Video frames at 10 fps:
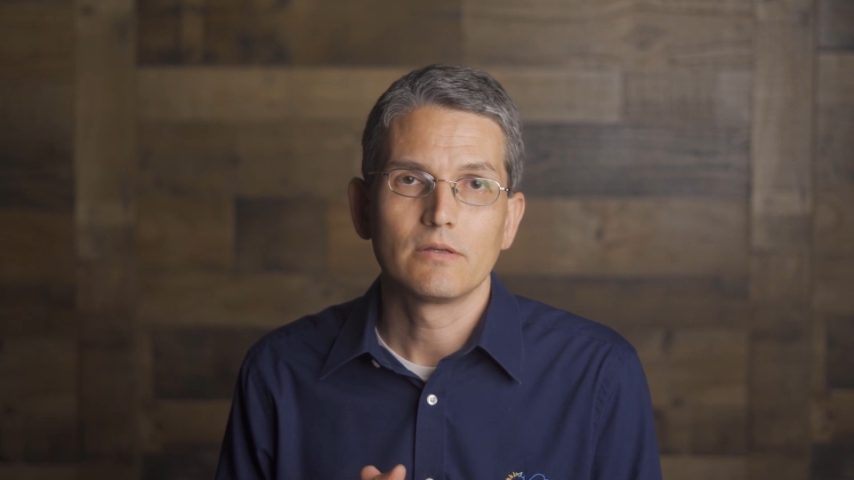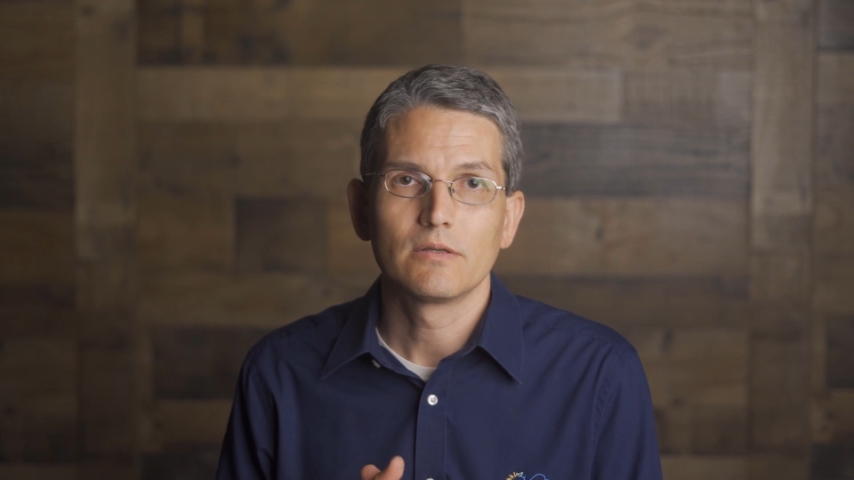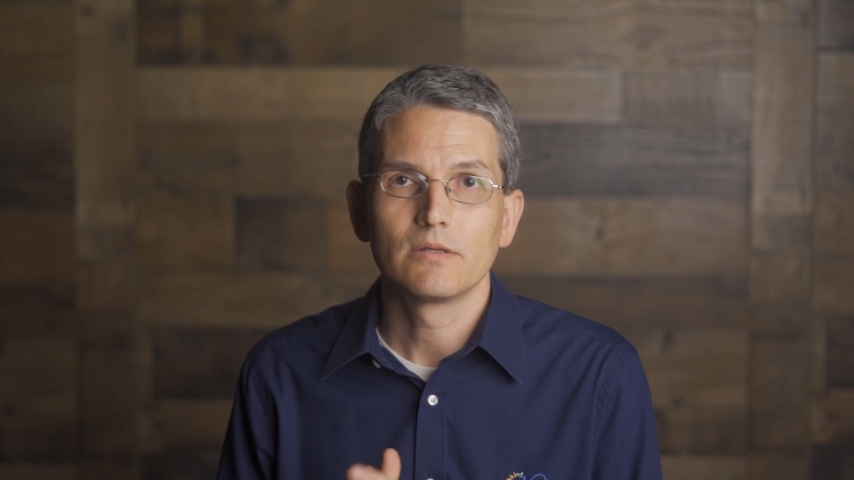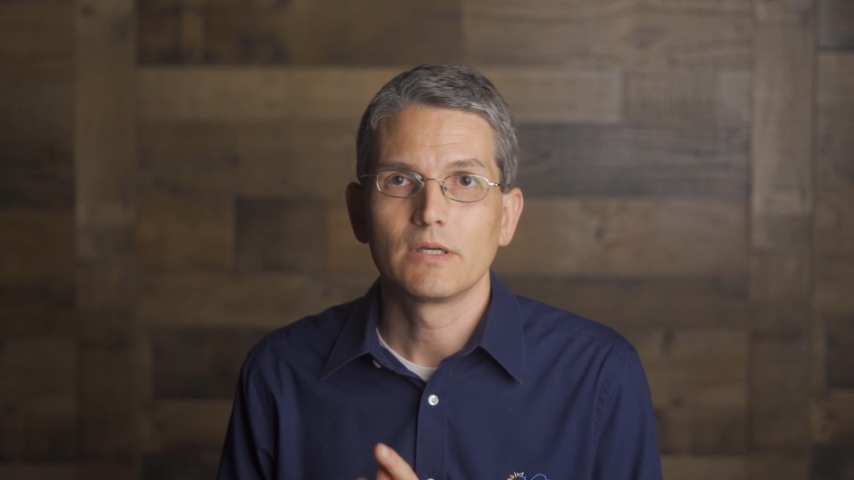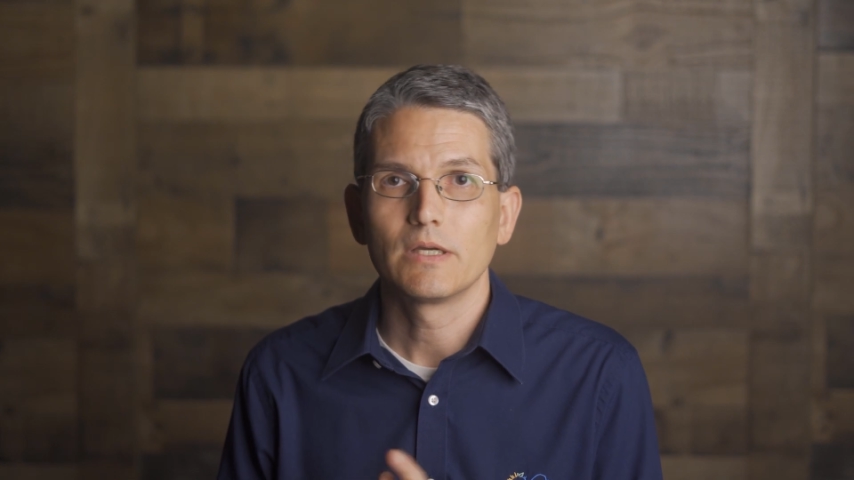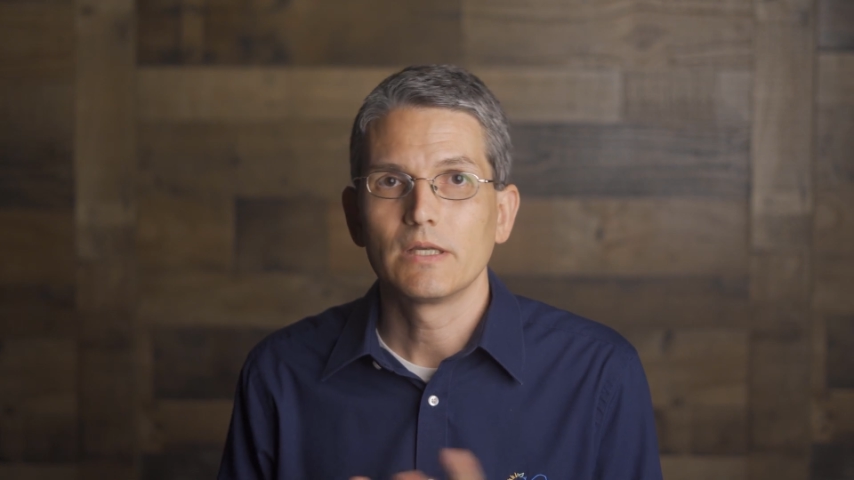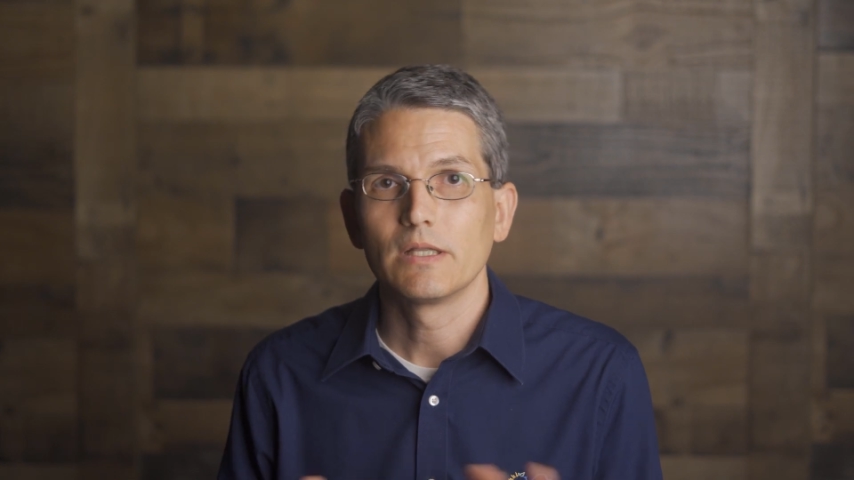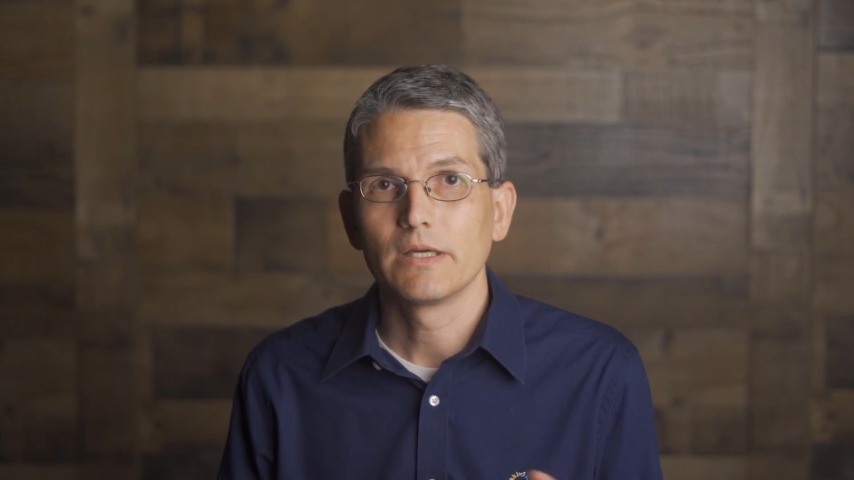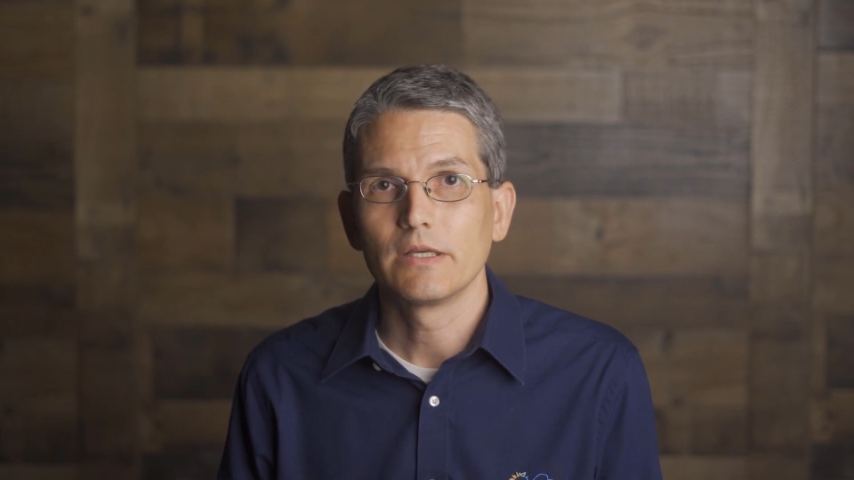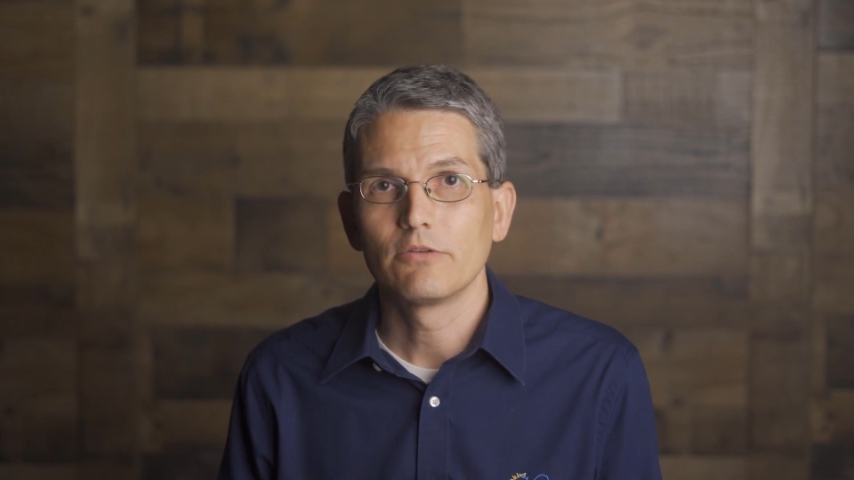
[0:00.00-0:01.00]

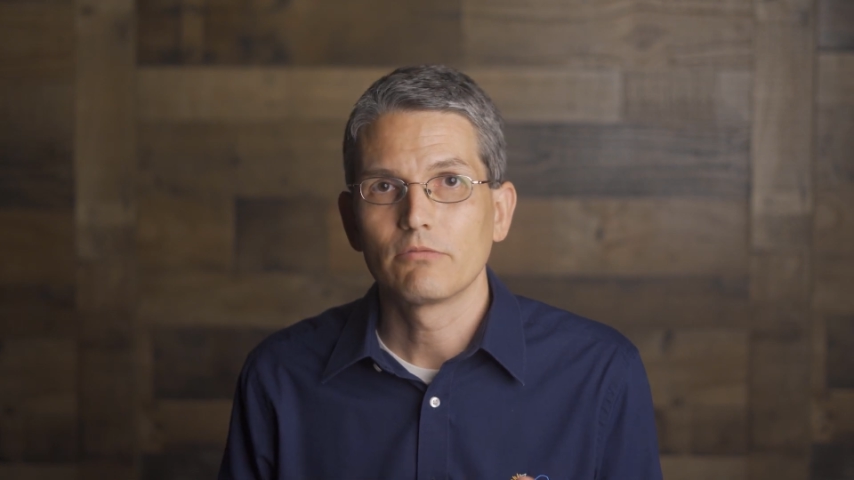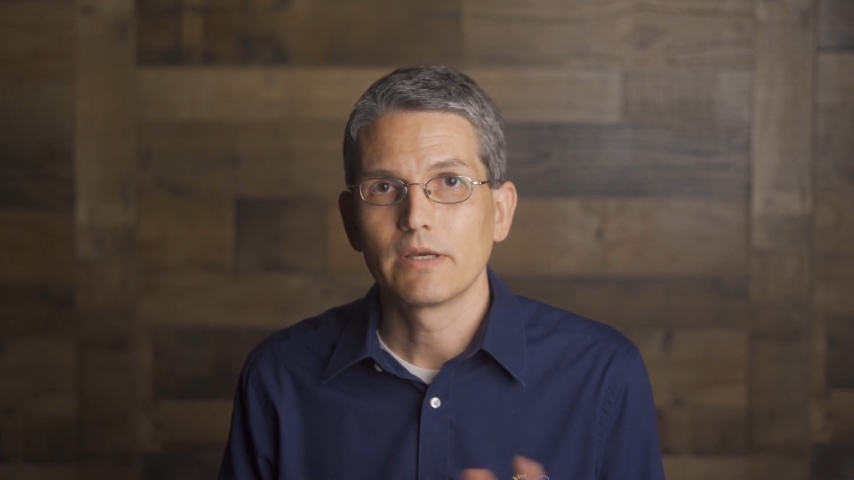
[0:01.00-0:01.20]
guidelines,